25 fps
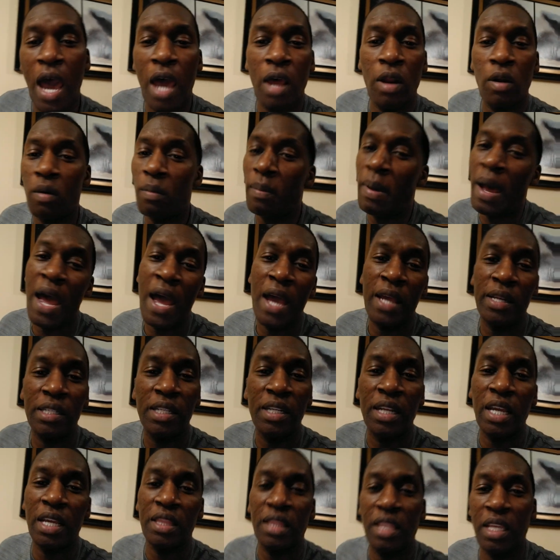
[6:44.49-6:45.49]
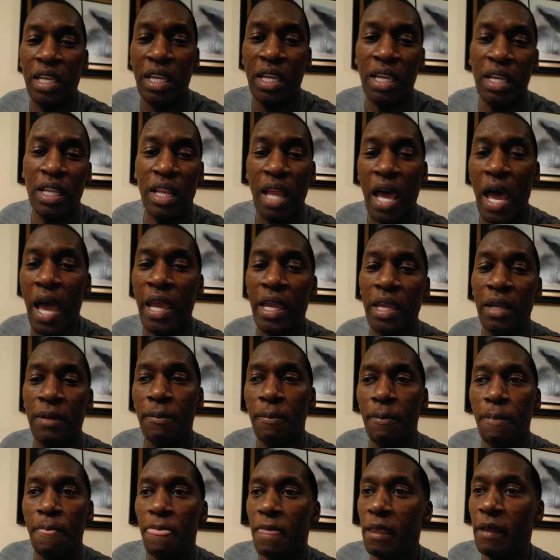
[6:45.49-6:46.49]
I don't buy into that thing like
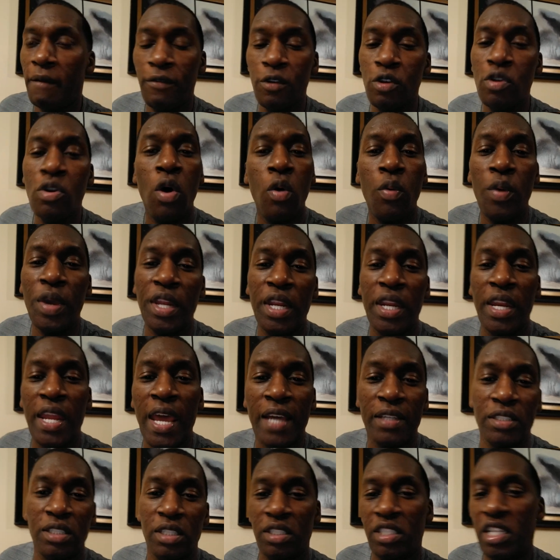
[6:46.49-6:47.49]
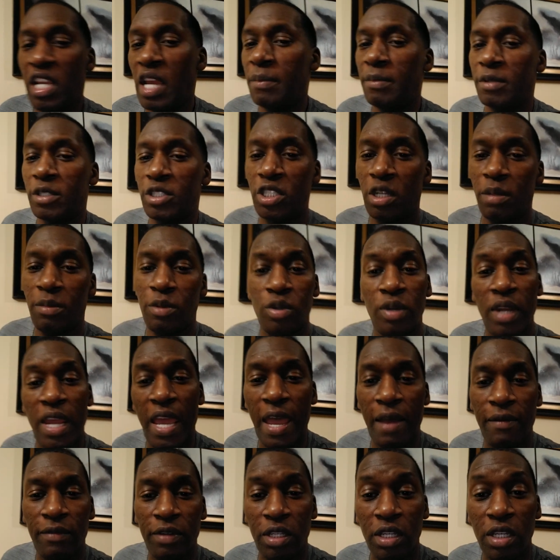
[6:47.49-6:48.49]
if you don't win a national championship, you
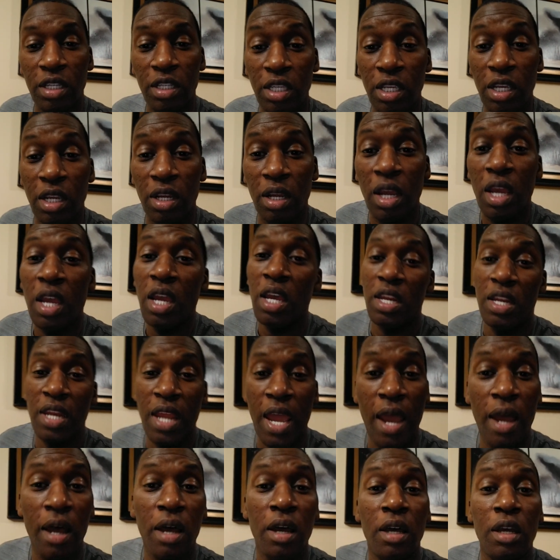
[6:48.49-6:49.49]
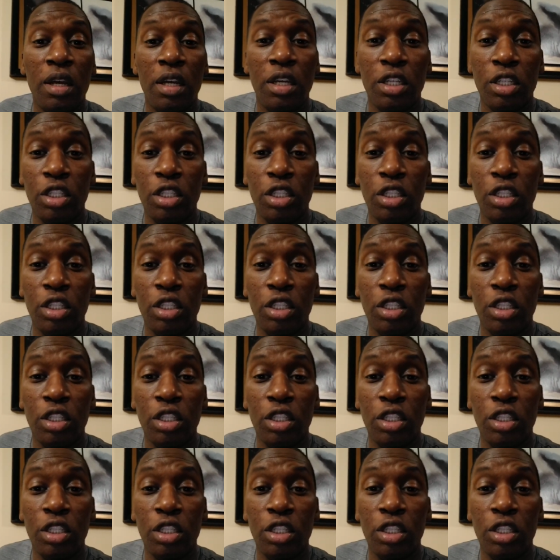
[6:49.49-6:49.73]
didn't have a good year. Now,